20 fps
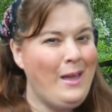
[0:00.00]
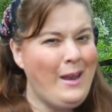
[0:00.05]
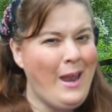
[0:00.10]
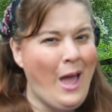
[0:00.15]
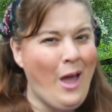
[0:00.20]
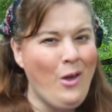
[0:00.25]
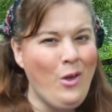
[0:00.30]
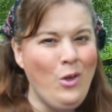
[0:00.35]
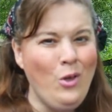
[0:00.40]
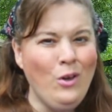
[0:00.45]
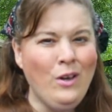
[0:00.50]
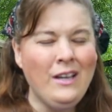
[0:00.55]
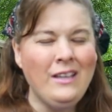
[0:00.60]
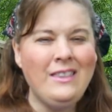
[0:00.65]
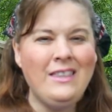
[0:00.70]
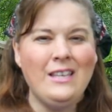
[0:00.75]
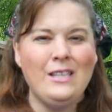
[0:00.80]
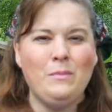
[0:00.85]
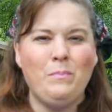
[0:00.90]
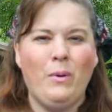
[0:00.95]
Now who
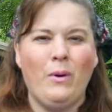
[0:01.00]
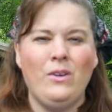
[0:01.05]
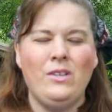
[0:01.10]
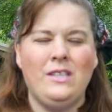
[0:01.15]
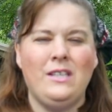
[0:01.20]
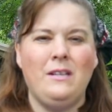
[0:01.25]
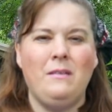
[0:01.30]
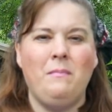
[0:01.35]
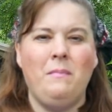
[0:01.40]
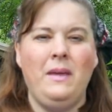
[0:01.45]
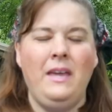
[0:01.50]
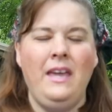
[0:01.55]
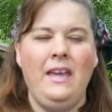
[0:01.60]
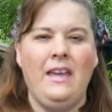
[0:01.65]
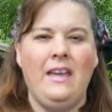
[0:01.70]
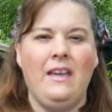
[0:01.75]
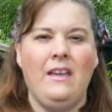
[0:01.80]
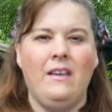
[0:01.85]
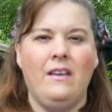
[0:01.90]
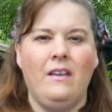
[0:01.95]
could this person
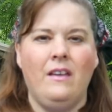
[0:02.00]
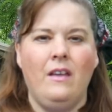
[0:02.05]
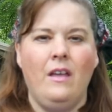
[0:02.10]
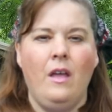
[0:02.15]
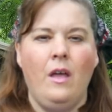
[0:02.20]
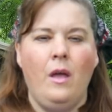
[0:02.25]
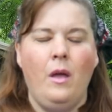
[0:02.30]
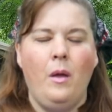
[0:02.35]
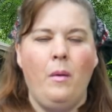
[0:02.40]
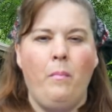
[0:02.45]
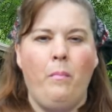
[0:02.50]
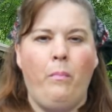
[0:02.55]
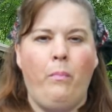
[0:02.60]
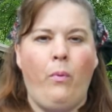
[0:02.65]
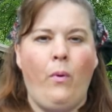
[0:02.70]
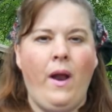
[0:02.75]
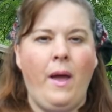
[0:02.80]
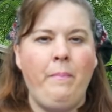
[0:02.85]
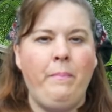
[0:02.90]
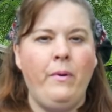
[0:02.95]
be?
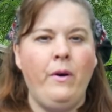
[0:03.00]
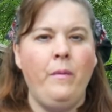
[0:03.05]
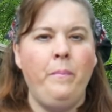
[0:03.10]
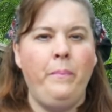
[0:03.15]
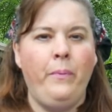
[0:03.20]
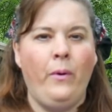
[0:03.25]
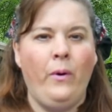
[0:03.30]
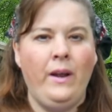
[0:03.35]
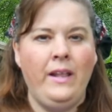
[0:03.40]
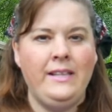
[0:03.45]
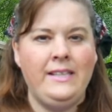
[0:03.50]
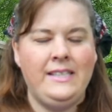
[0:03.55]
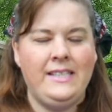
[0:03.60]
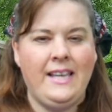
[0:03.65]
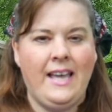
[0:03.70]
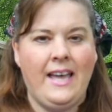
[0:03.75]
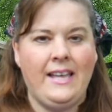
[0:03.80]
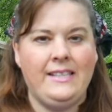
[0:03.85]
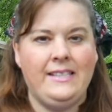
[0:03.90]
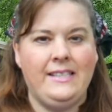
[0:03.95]
Prepper
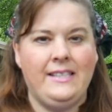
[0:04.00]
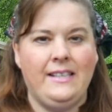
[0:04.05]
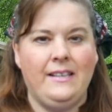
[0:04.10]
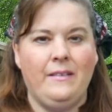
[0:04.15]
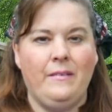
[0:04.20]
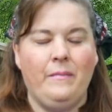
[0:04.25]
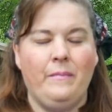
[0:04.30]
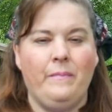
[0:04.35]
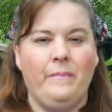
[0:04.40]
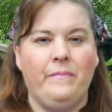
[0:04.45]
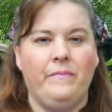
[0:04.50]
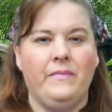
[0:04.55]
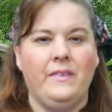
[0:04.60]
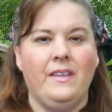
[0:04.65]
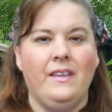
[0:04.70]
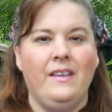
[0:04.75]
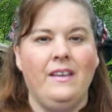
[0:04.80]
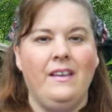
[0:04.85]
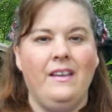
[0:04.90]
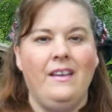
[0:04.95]
Princess
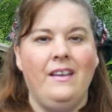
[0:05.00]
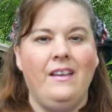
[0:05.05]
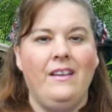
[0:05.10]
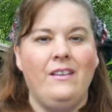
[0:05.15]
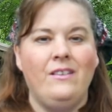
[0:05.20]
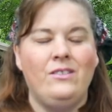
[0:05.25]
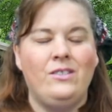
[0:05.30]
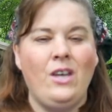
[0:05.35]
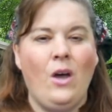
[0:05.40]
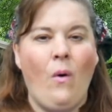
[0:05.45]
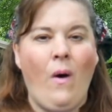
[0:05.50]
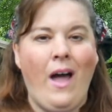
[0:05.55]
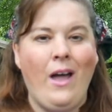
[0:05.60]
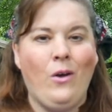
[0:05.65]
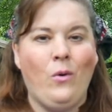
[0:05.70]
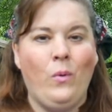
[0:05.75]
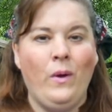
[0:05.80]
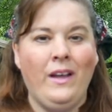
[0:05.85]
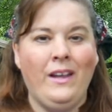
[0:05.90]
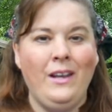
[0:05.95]
so I
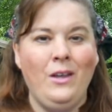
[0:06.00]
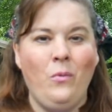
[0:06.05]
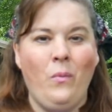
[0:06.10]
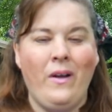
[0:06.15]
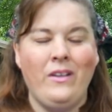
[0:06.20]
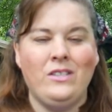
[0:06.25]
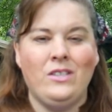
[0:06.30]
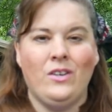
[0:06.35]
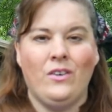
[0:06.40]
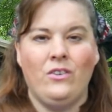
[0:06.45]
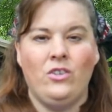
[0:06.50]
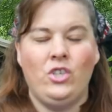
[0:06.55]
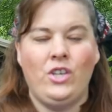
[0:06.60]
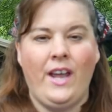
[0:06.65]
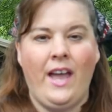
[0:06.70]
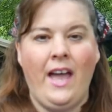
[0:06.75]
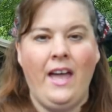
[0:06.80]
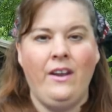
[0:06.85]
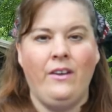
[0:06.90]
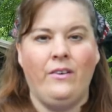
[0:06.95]
quickly went to her
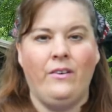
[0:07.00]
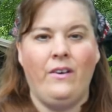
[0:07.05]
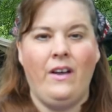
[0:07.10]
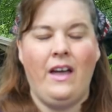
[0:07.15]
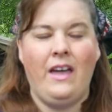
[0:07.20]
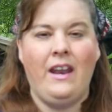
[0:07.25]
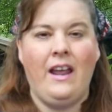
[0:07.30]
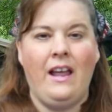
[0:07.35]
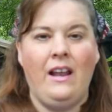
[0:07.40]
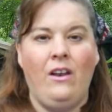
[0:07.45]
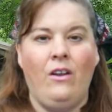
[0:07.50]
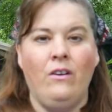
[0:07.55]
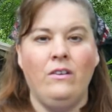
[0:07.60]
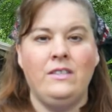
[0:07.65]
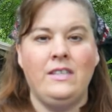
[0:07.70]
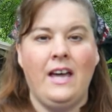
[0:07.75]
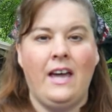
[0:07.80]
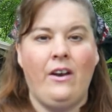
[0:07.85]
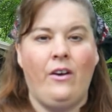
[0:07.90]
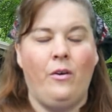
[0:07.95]
channel and I
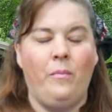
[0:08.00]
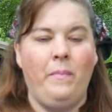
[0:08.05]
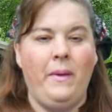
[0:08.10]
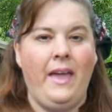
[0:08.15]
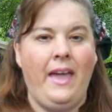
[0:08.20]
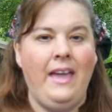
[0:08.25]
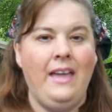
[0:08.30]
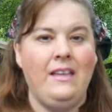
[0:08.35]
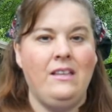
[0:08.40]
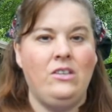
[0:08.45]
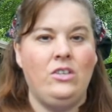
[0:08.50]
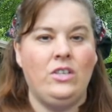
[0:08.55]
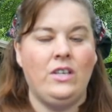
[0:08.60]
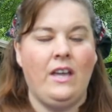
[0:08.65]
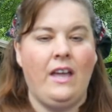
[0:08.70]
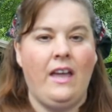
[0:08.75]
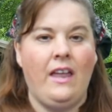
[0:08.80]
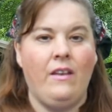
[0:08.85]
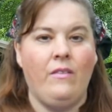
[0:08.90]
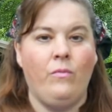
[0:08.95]
looked at her page
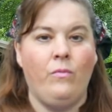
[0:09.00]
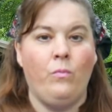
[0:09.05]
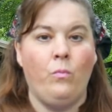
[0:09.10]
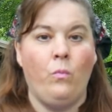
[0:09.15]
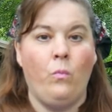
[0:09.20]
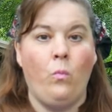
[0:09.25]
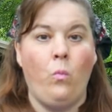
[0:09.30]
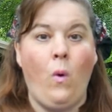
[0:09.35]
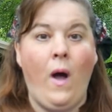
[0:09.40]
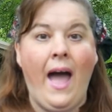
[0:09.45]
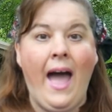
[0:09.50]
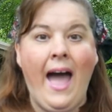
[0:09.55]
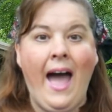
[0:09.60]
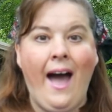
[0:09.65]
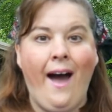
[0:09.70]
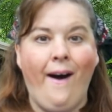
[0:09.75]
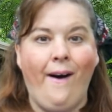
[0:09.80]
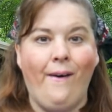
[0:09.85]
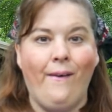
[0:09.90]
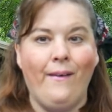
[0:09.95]
and
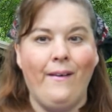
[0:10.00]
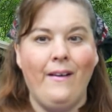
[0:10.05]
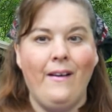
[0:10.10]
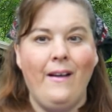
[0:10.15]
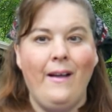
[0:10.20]
wow,